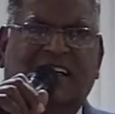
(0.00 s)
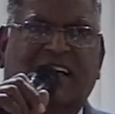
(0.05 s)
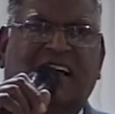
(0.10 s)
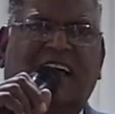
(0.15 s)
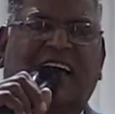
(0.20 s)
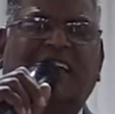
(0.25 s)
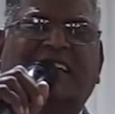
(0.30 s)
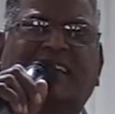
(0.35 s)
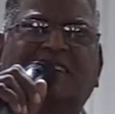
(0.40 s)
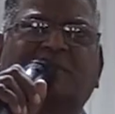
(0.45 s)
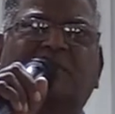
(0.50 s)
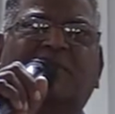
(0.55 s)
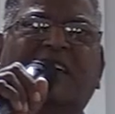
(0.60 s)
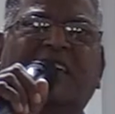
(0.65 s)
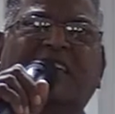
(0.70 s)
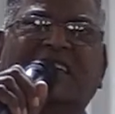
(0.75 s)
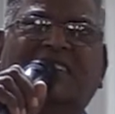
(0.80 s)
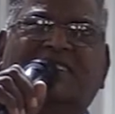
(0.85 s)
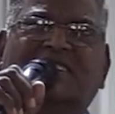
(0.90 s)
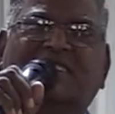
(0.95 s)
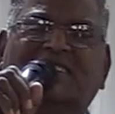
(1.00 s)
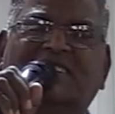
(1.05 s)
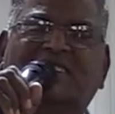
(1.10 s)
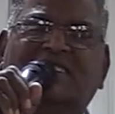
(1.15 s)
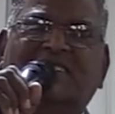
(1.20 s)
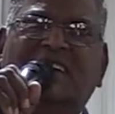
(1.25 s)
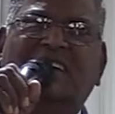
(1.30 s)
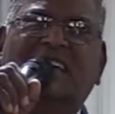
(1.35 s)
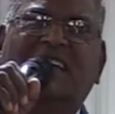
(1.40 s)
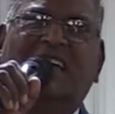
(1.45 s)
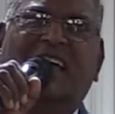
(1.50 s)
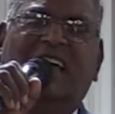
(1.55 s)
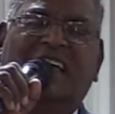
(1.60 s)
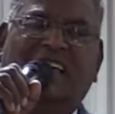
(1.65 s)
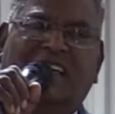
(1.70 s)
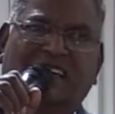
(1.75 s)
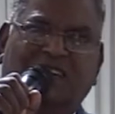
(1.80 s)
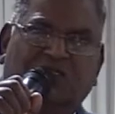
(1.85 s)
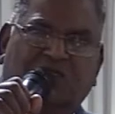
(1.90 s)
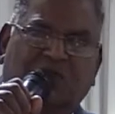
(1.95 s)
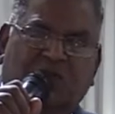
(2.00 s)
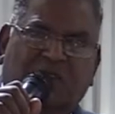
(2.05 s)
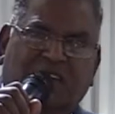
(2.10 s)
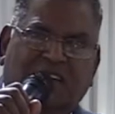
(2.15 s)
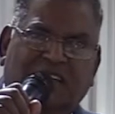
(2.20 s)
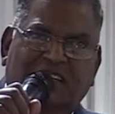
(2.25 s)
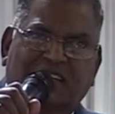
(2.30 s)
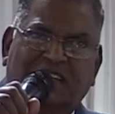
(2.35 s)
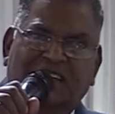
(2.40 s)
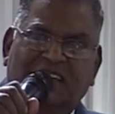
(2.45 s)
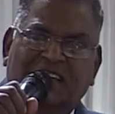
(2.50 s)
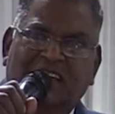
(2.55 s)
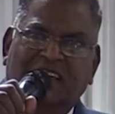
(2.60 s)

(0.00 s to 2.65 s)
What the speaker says: I can make it. I can do it.